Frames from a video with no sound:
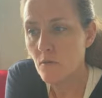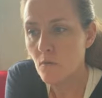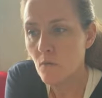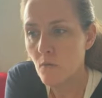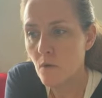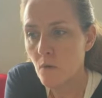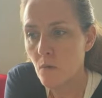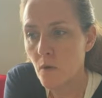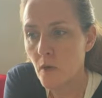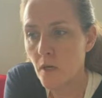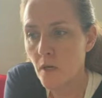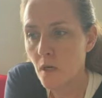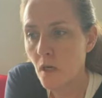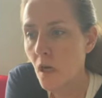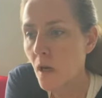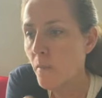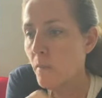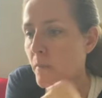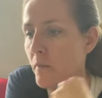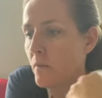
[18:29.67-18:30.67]
We wake
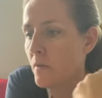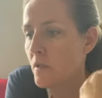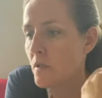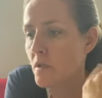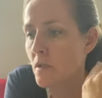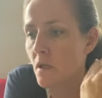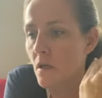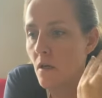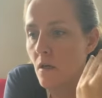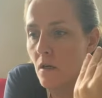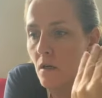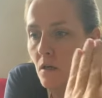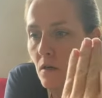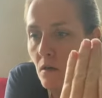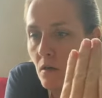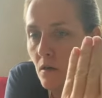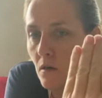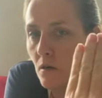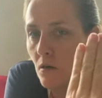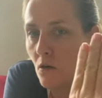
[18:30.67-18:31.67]
up and we say,
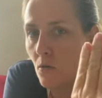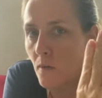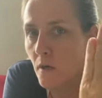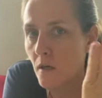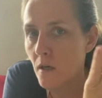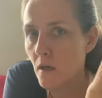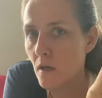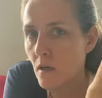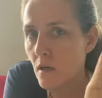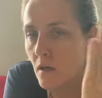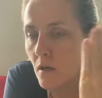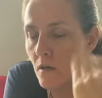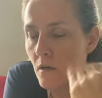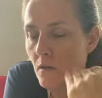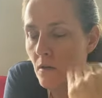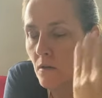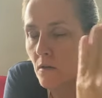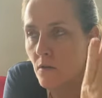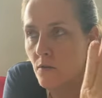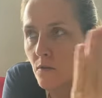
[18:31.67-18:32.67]
oh my God,
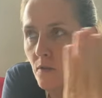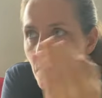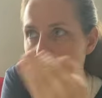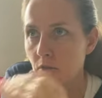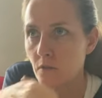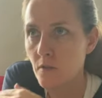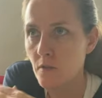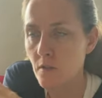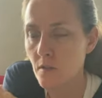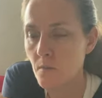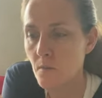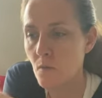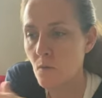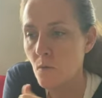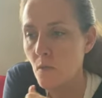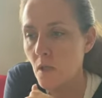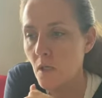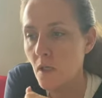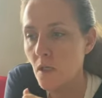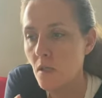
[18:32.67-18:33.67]
there's differences
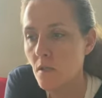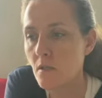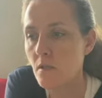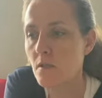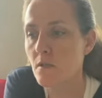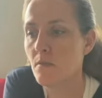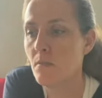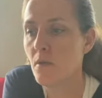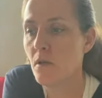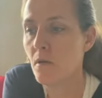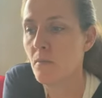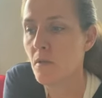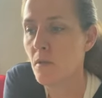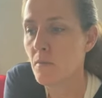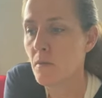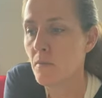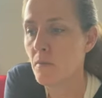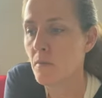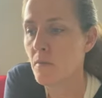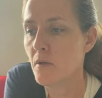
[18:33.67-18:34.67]
between us, blah, blah,
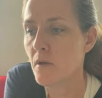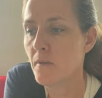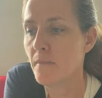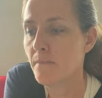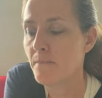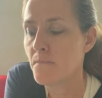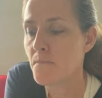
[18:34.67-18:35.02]
blah, blah, blah.